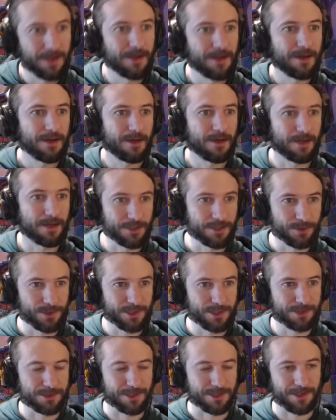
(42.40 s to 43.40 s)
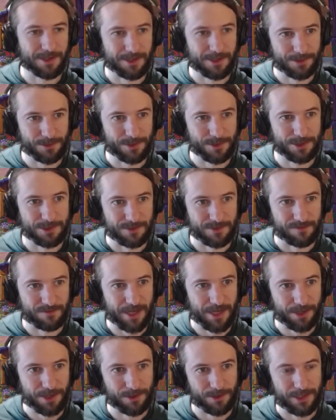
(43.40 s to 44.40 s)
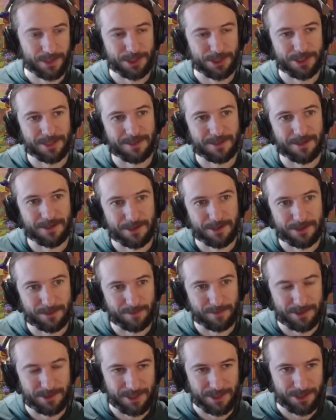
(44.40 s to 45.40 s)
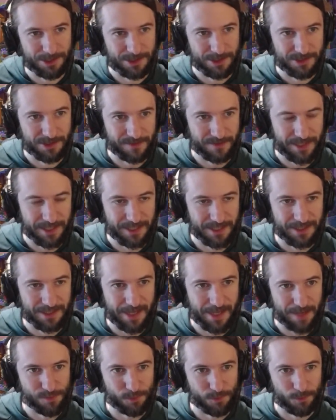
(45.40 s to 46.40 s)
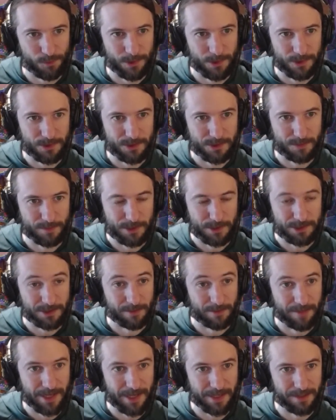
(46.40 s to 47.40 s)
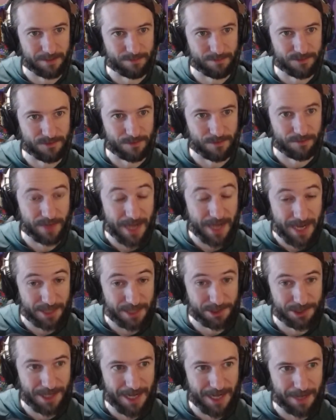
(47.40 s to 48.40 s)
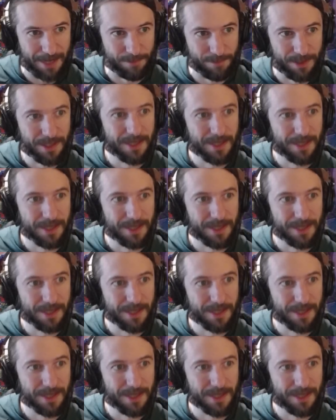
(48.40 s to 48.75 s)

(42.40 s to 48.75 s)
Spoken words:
Hundreds and hundreds of decoration and customizations via in-game rewards, but some items from Cash Shop.